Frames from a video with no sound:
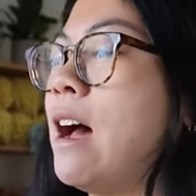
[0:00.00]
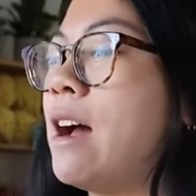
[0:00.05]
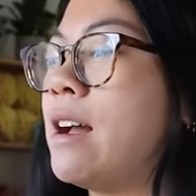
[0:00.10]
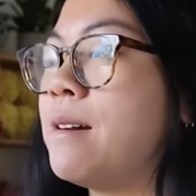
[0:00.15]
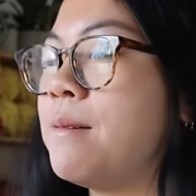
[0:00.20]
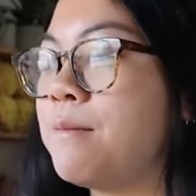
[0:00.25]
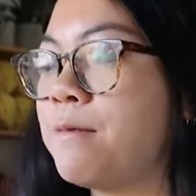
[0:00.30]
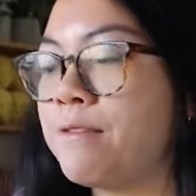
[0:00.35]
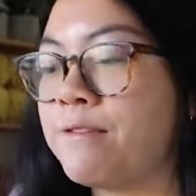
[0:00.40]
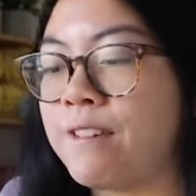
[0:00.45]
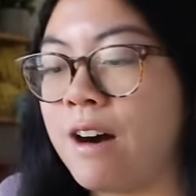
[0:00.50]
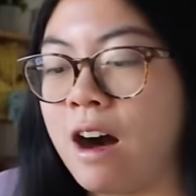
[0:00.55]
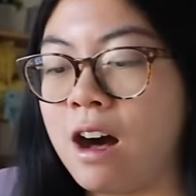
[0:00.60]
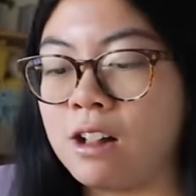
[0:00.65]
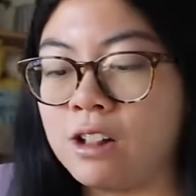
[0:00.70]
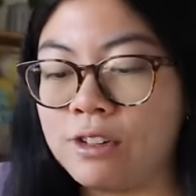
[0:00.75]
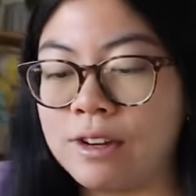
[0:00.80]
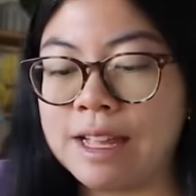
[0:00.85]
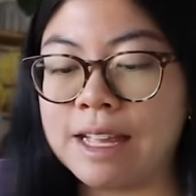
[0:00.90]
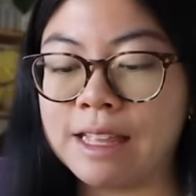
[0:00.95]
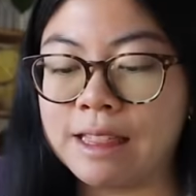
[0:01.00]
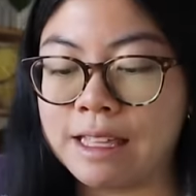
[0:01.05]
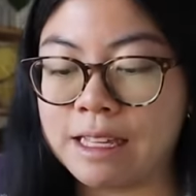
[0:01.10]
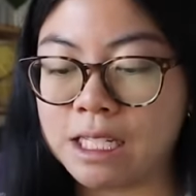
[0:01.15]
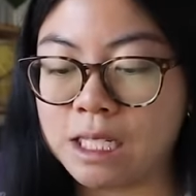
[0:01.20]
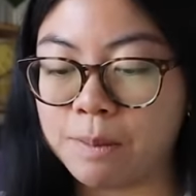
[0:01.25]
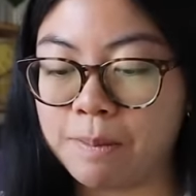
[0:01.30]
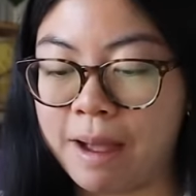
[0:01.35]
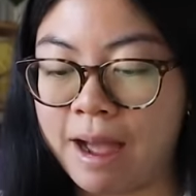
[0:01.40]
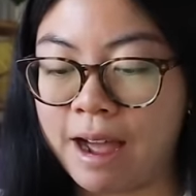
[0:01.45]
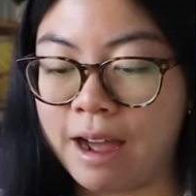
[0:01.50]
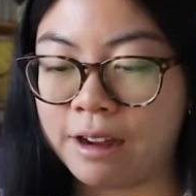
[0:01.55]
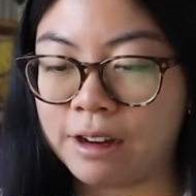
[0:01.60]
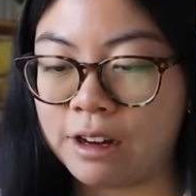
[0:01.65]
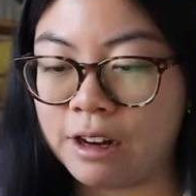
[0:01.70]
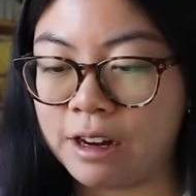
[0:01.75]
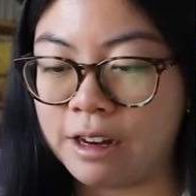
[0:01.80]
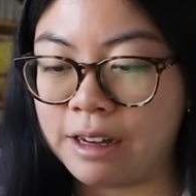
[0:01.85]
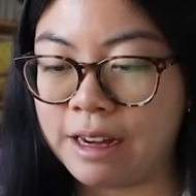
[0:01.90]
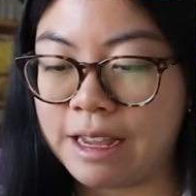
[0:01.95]
I am following this
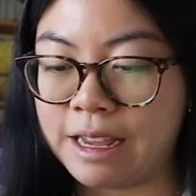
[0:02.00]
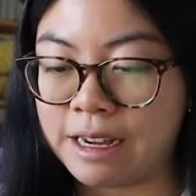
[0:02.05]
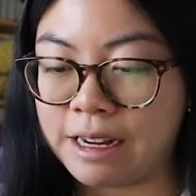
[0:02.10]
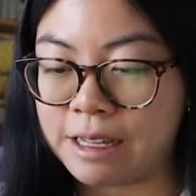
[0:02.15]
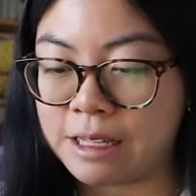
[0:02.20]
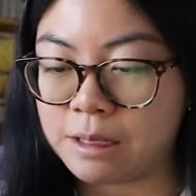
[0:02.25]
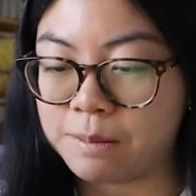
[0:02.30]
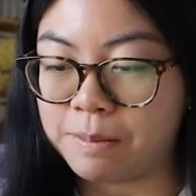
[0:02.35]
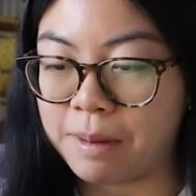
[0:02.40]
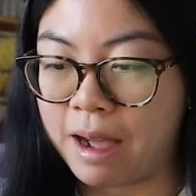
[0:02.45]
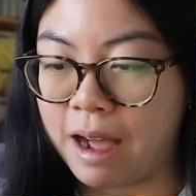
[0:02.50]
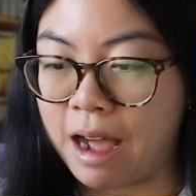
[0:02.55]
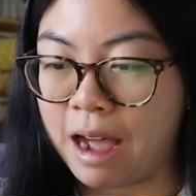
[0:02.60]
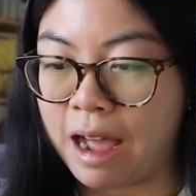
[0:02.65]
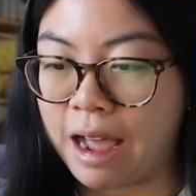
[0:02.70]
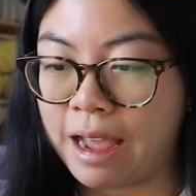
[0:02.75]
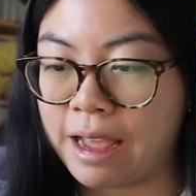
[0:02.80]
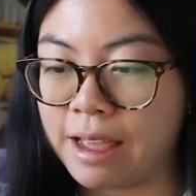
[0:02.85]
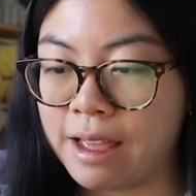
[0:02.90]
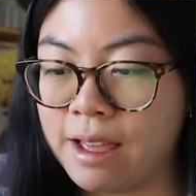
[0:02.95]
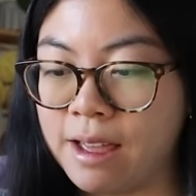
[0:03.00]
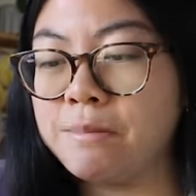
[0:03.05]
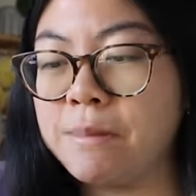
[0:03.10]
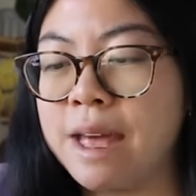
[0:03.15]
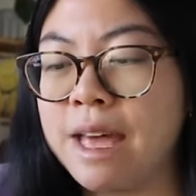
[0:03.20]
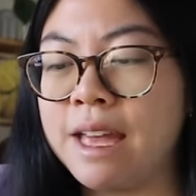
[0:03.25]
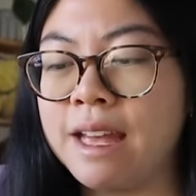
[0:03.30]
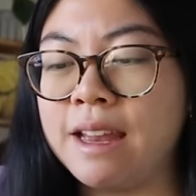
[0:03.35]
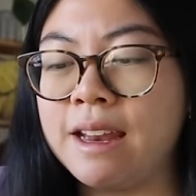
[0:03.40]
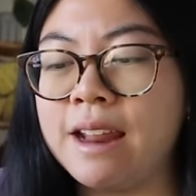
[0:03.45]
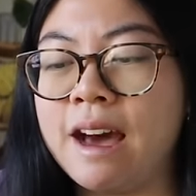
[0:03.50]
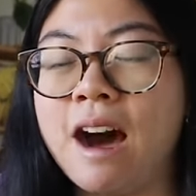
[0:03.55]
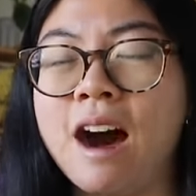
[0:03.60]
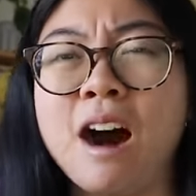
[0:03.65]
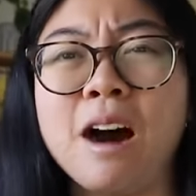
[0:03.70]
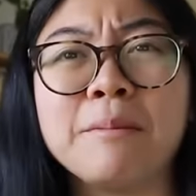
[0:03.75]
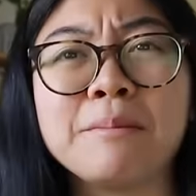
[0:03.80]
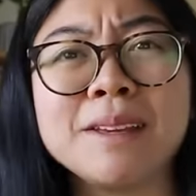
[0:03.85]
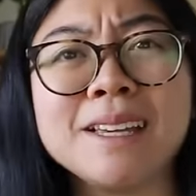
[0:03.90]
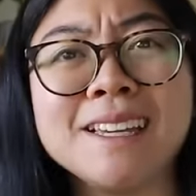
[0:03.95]
pattern. It is by Med
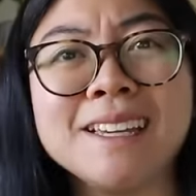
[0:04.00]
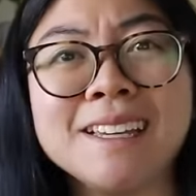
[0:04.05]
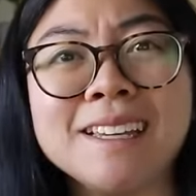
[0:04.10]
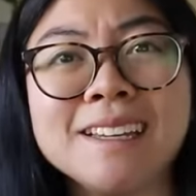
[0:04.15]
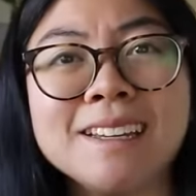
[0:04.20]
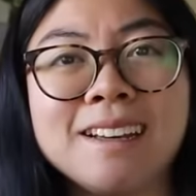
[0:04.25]
Ami.